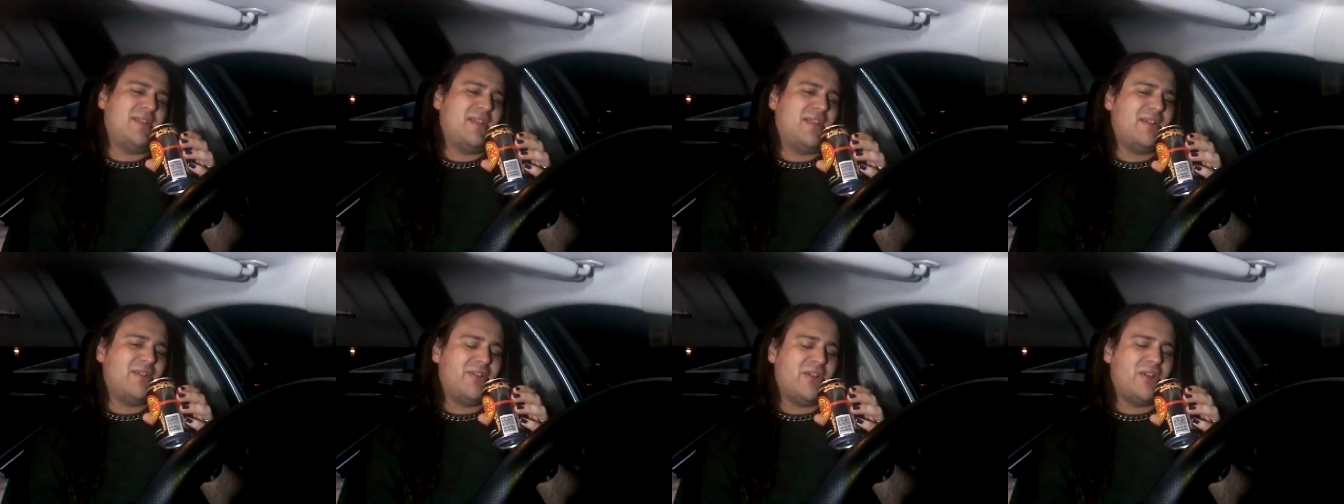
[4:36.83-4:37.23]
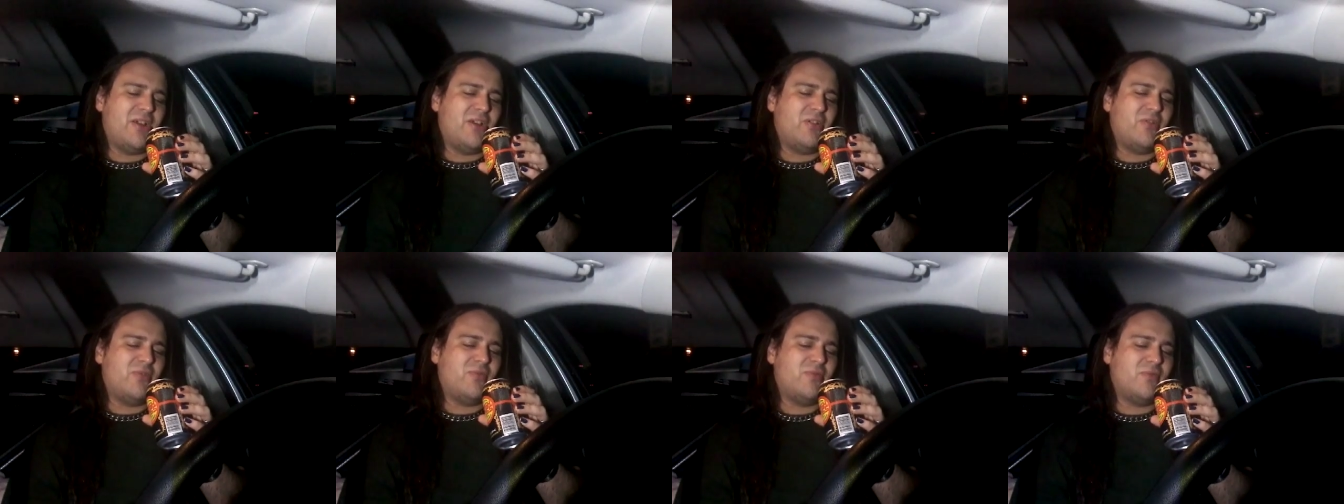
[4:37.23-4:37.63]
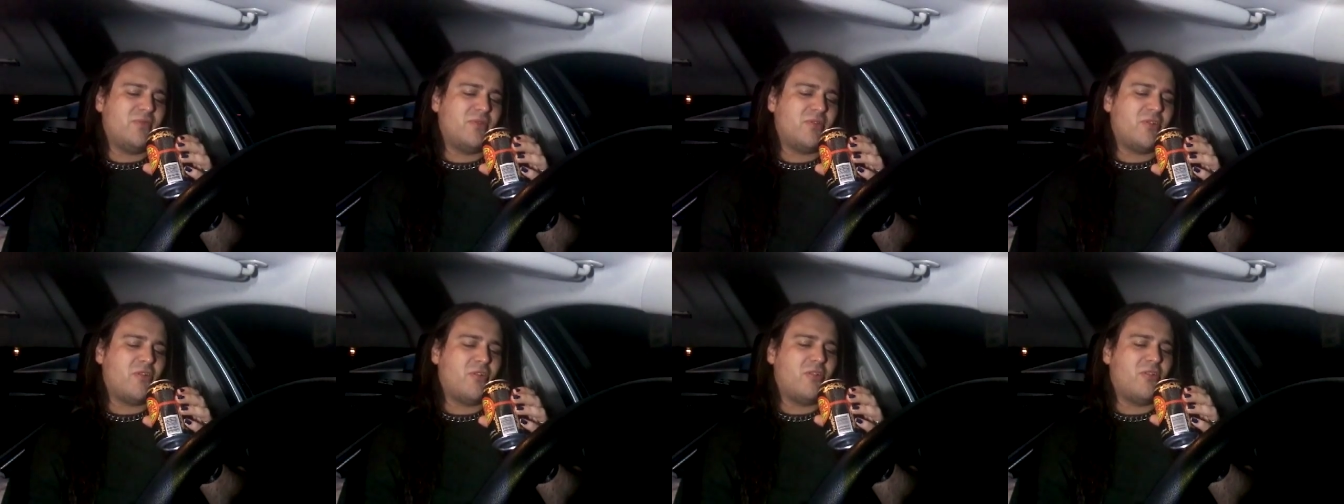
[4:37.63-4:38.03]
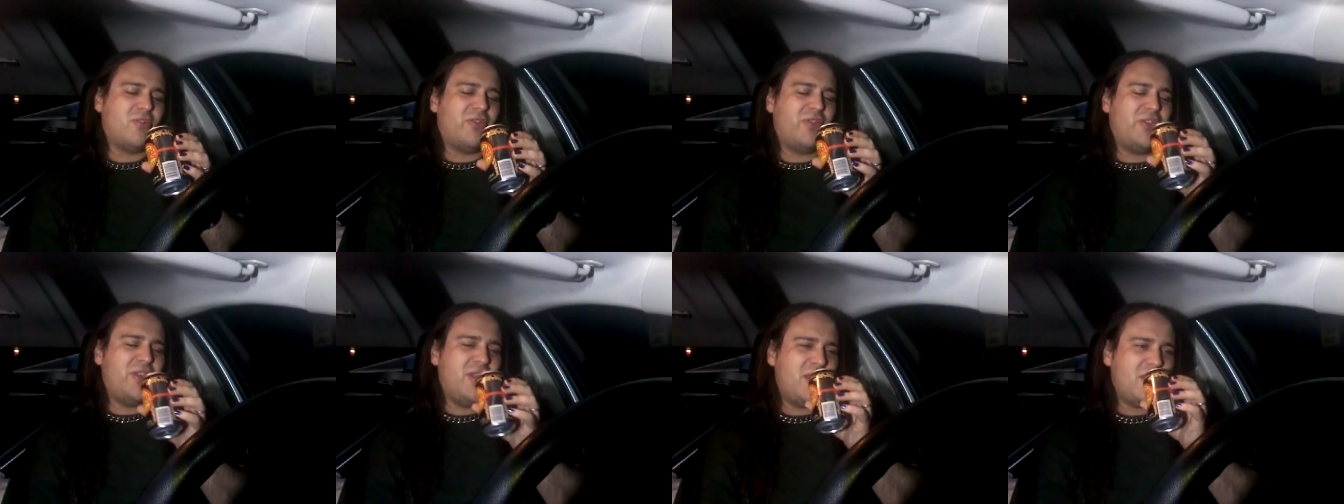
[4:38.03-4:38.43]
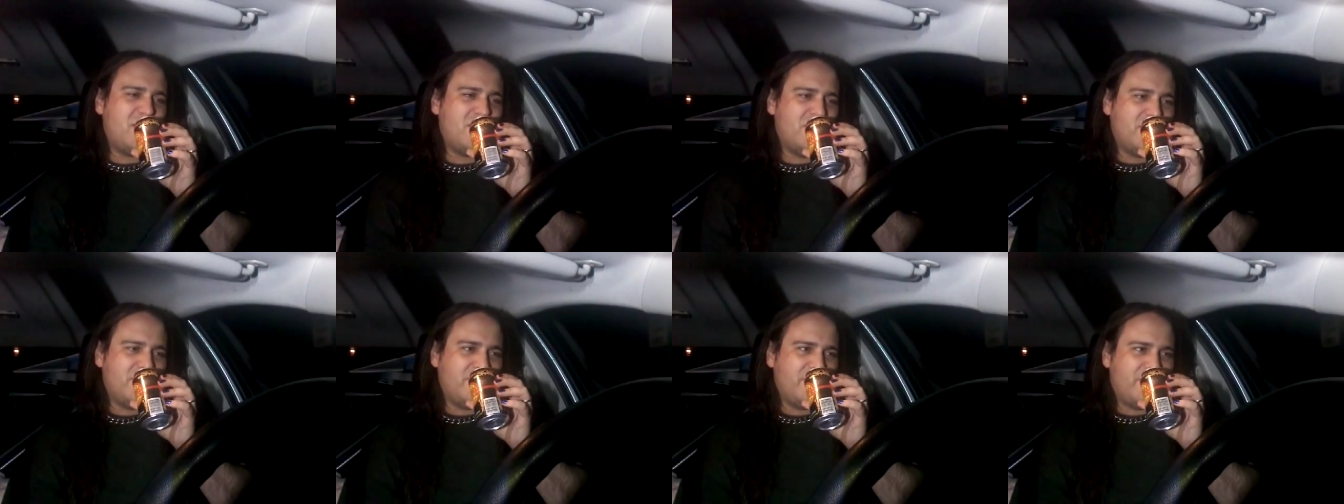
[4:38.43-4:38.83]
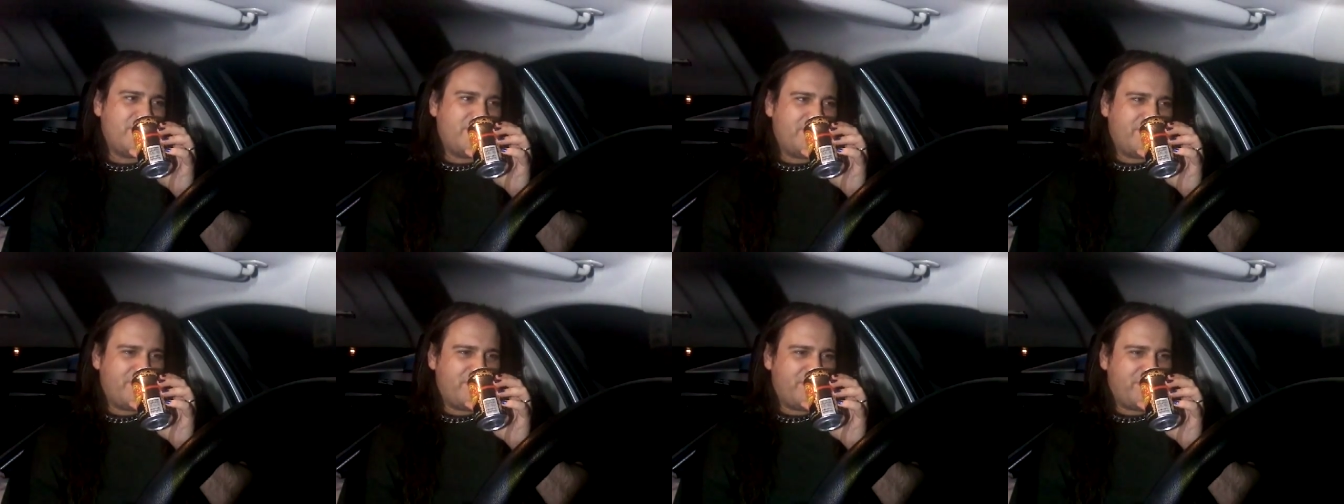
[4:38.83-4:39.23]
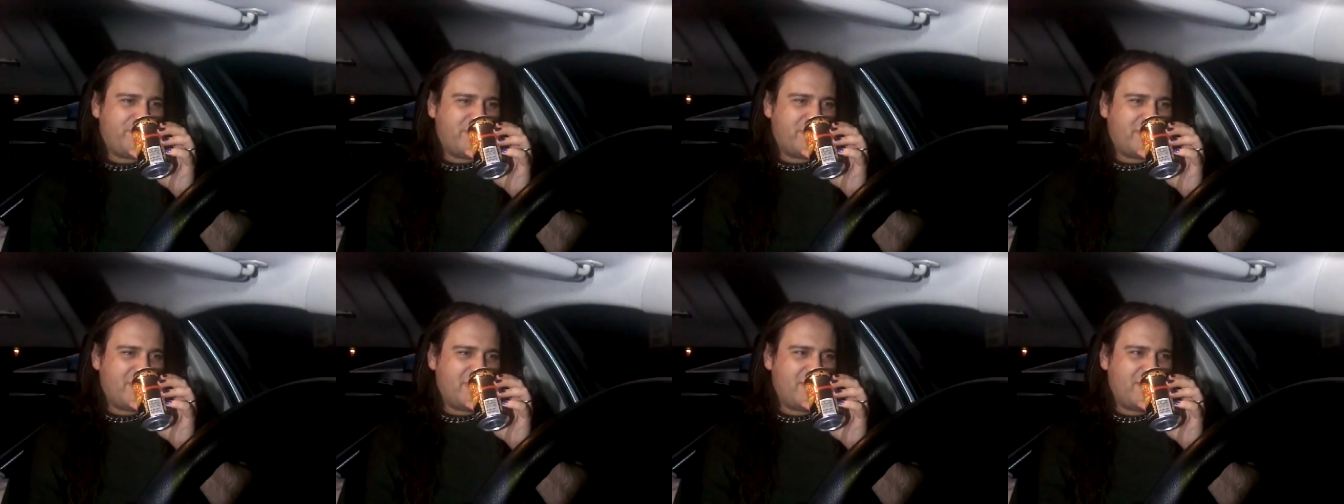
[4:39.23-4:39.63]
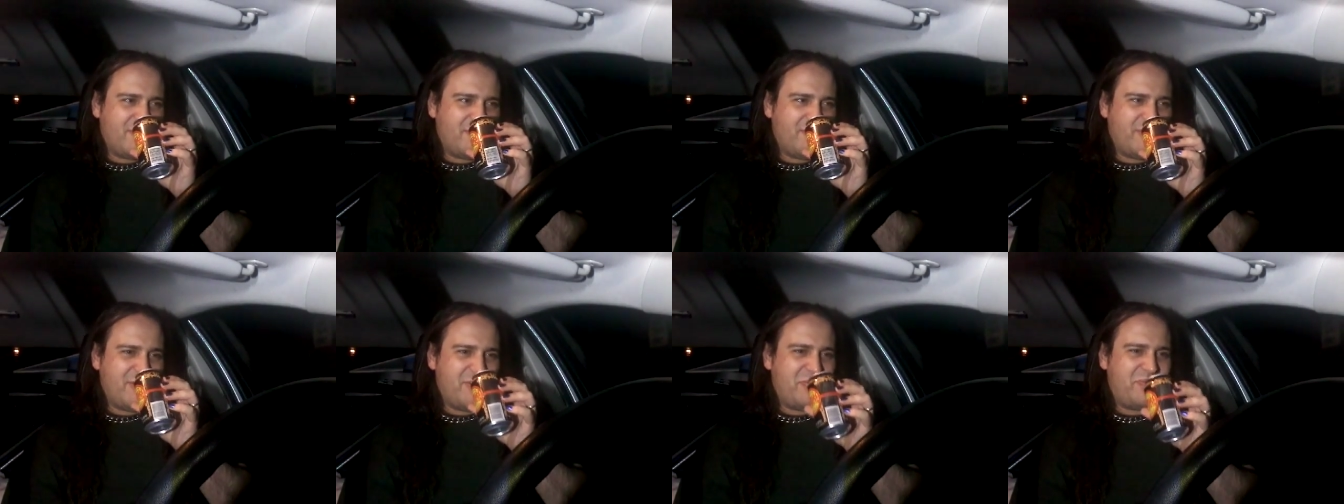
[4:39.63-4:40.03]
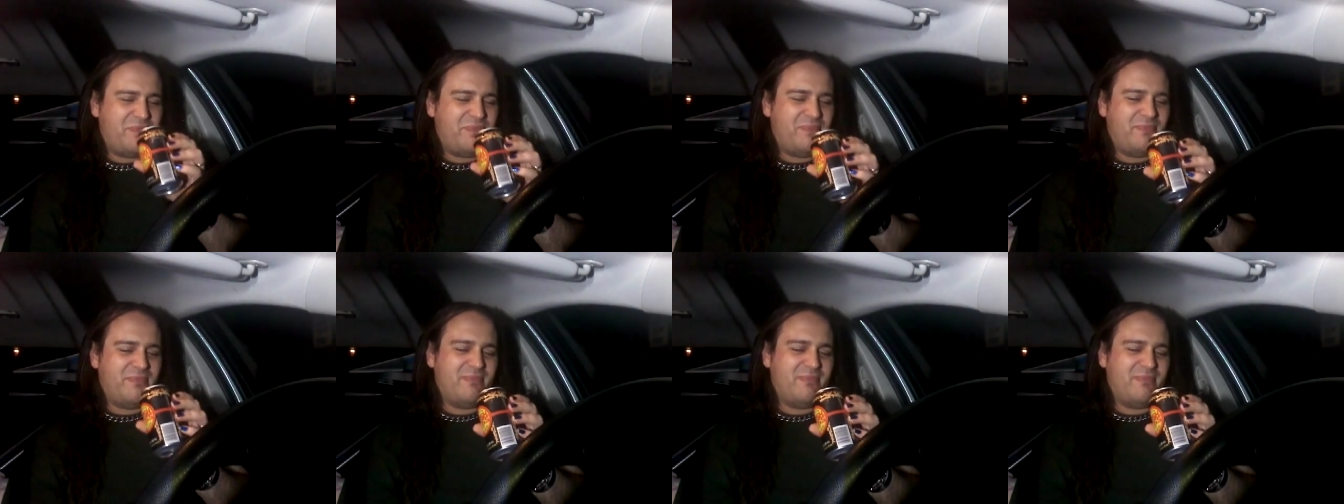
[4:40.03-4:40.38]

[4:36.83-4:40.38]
I don't know, earthy with,